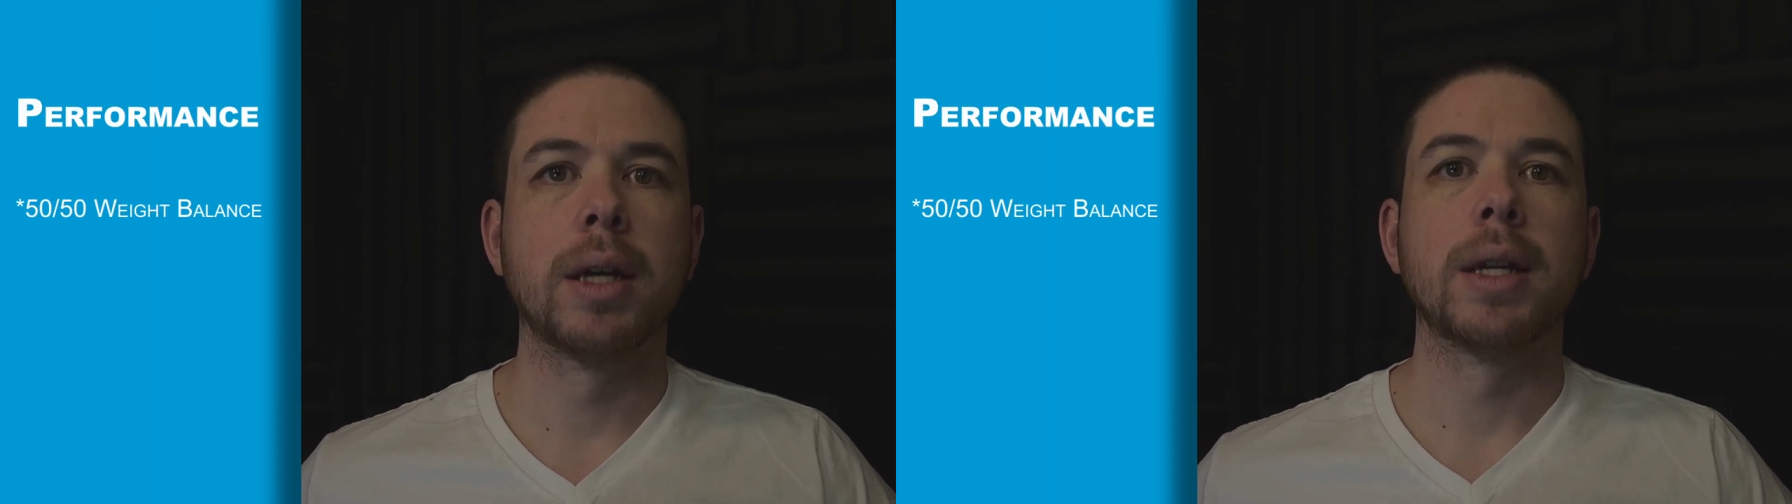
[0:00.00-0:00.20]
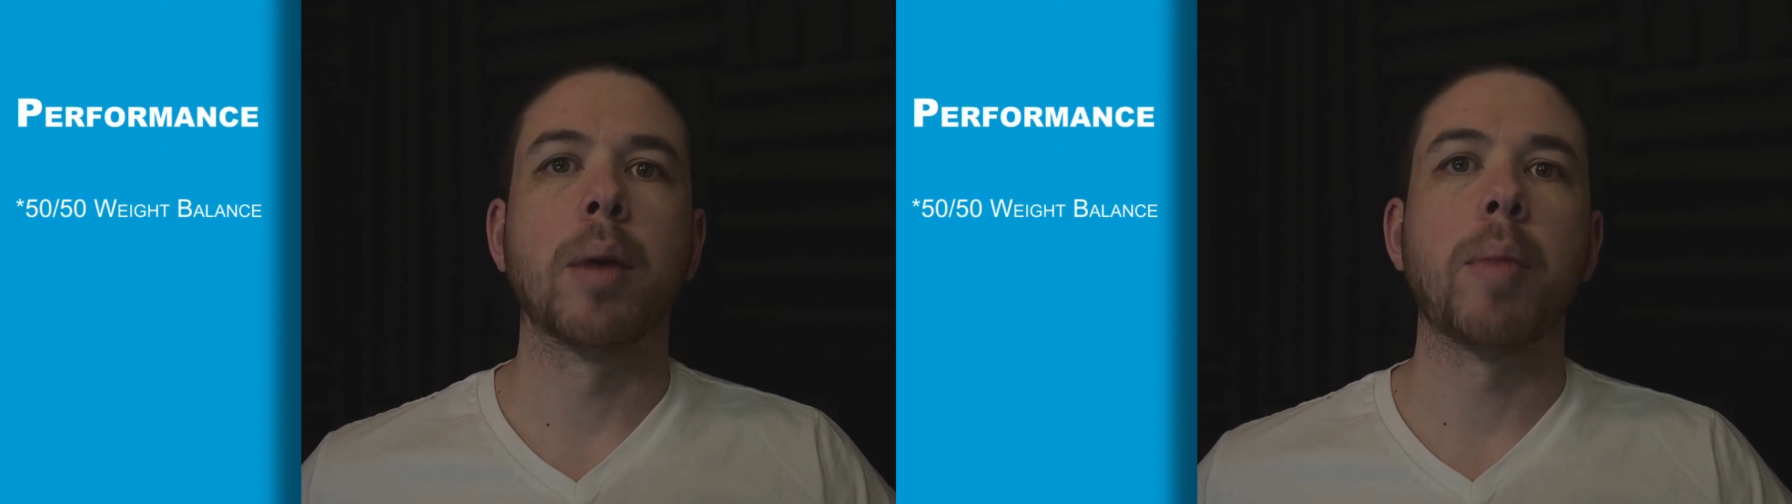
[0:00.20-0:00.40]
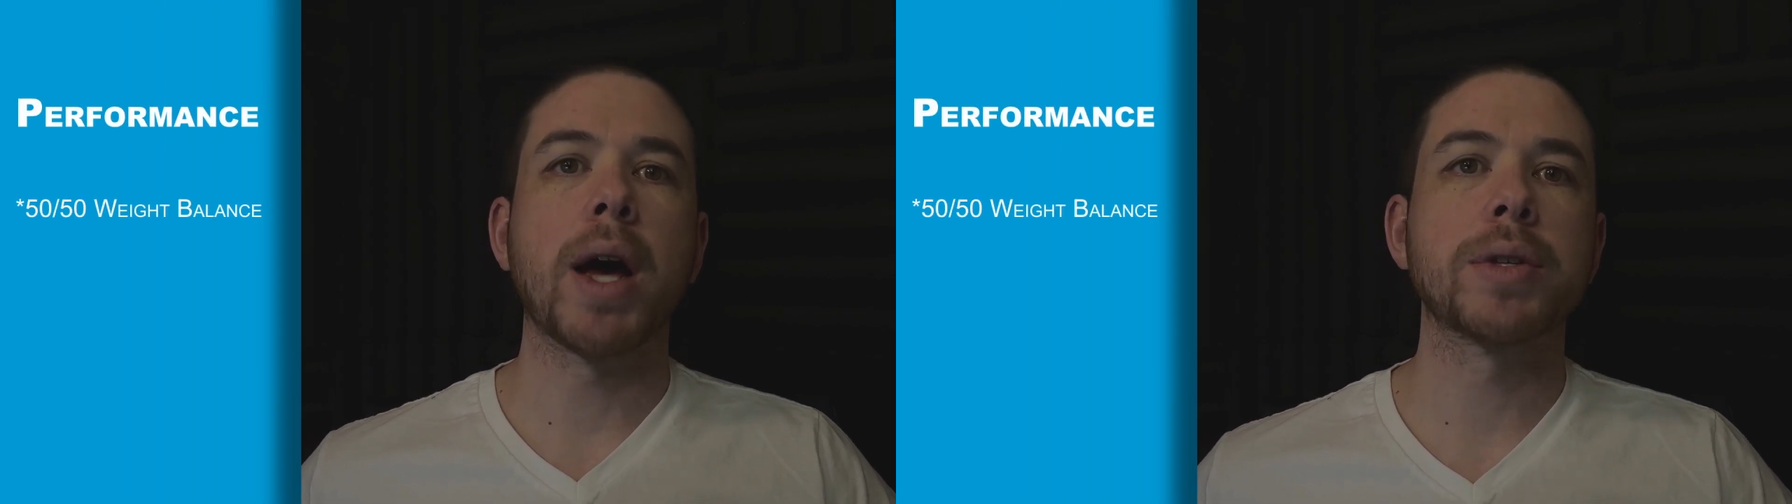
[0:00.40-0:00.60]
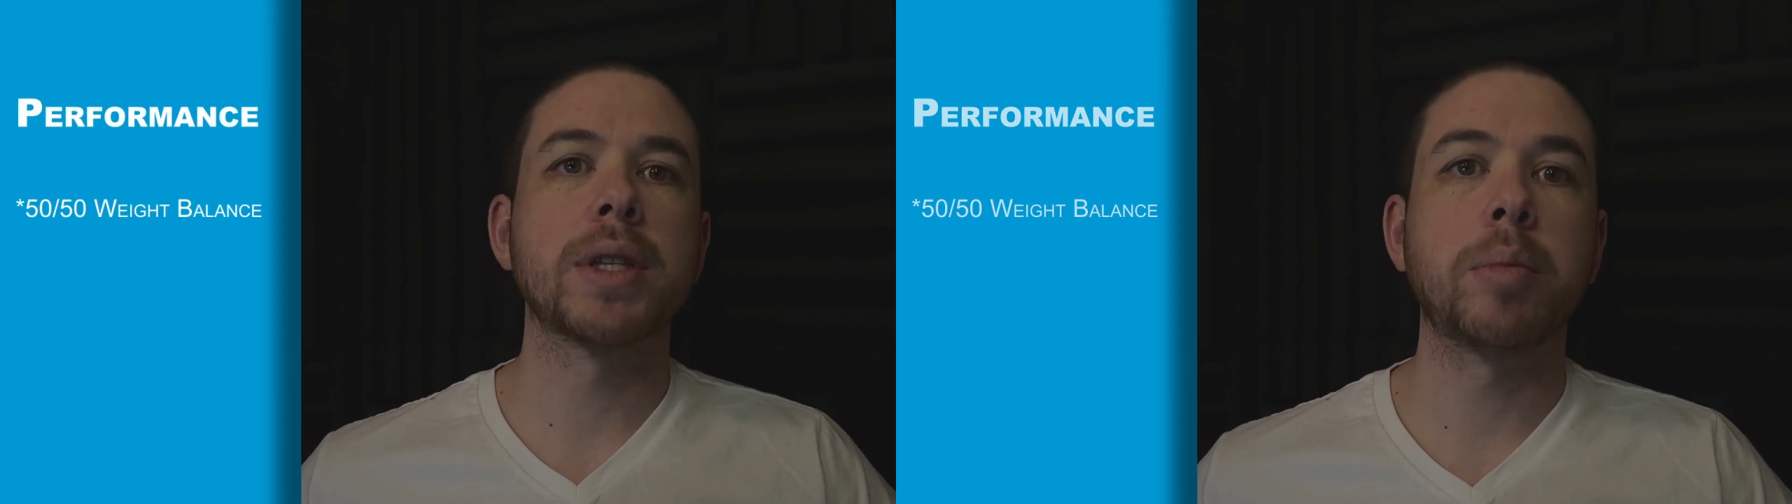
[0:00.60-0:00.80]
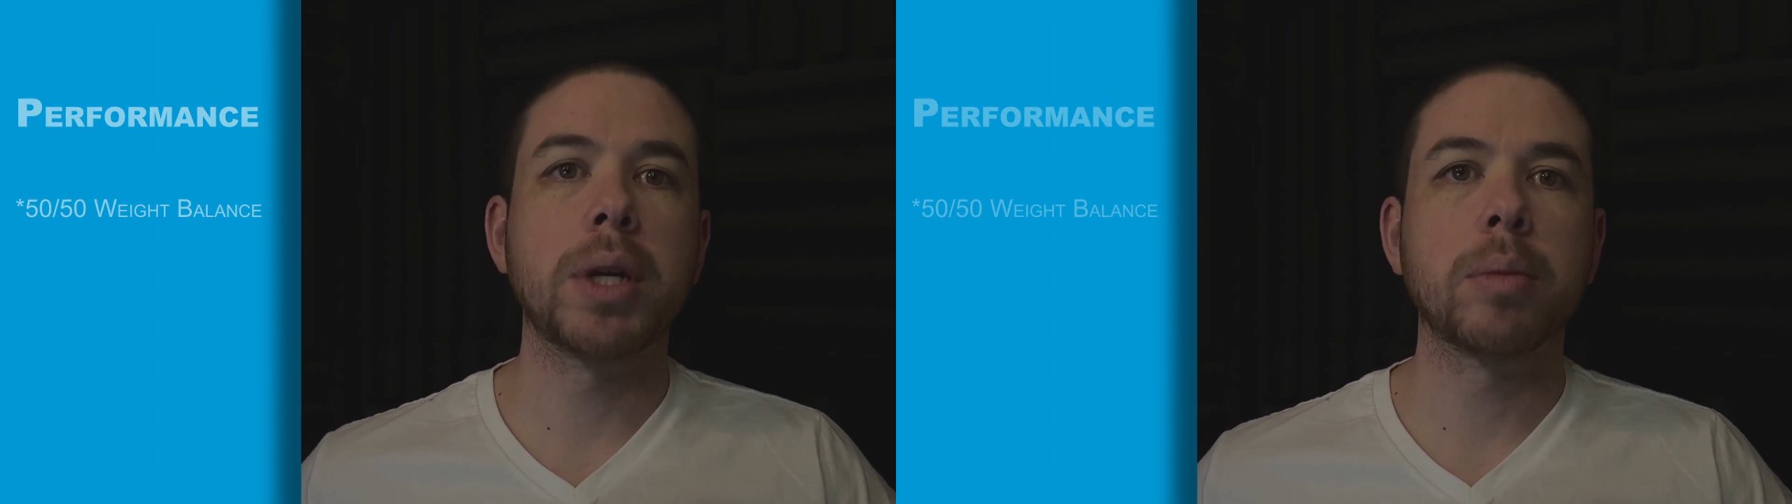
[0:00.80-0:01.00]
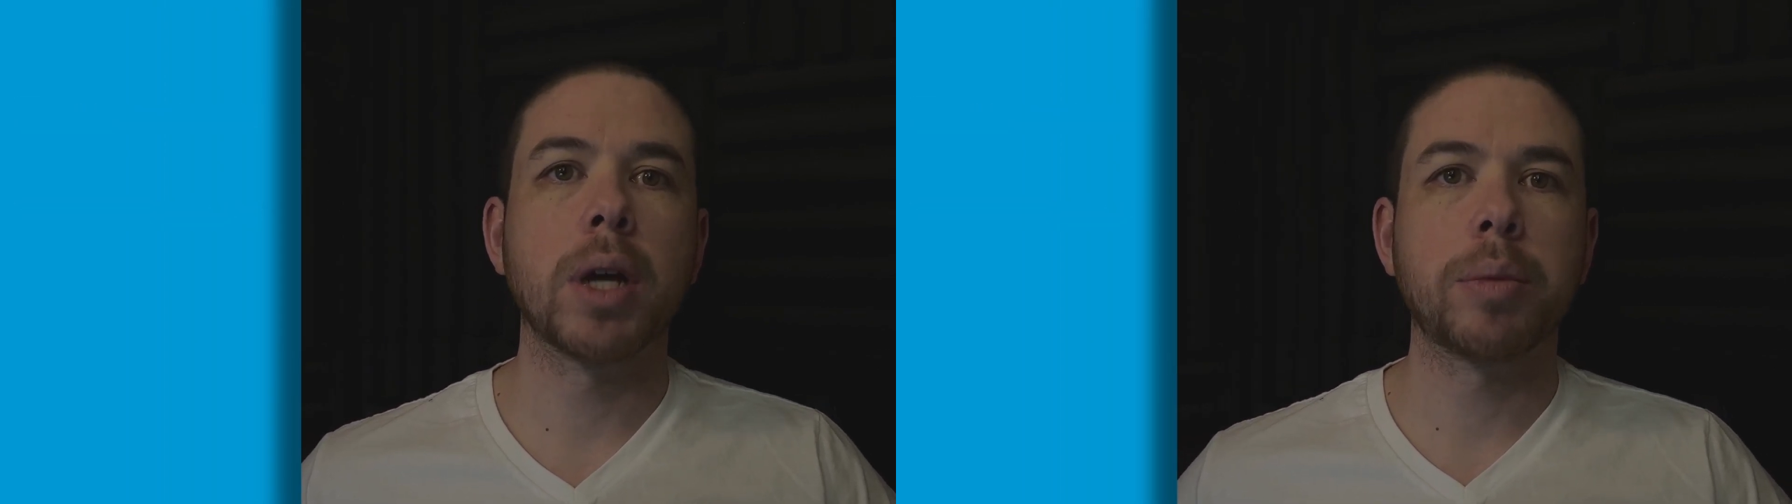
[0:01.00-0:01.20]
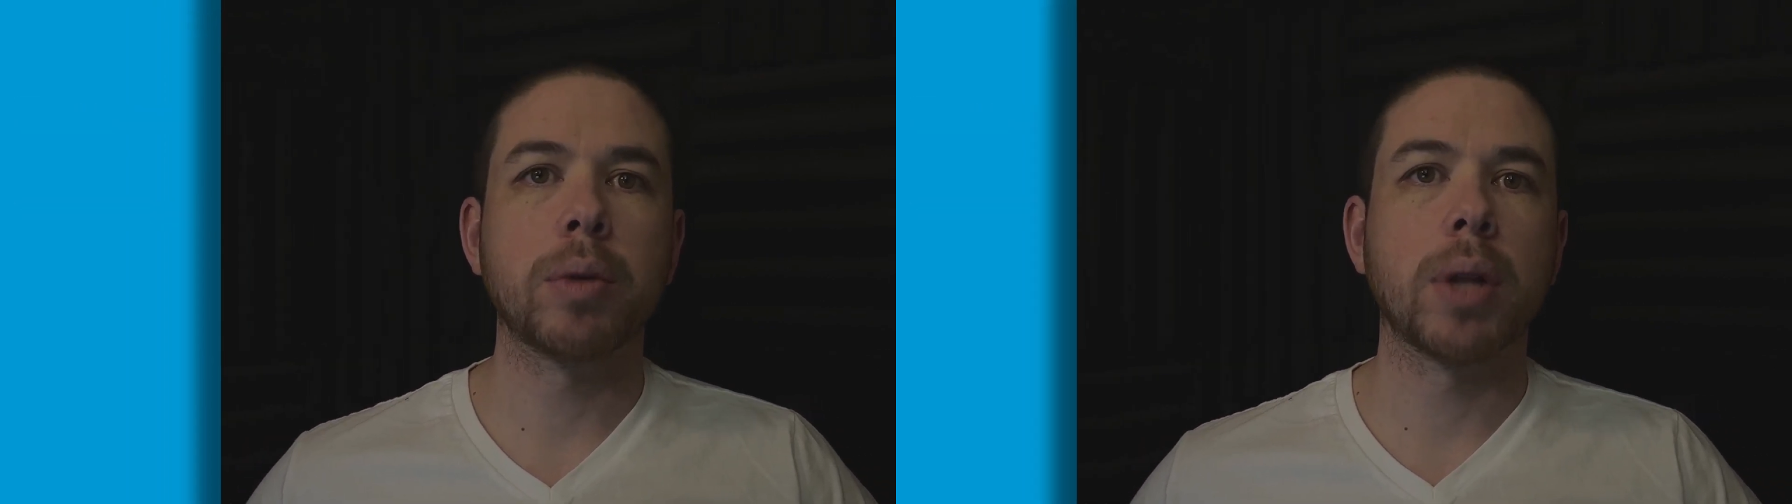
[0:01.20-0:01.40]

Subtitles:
Now, models in the BMW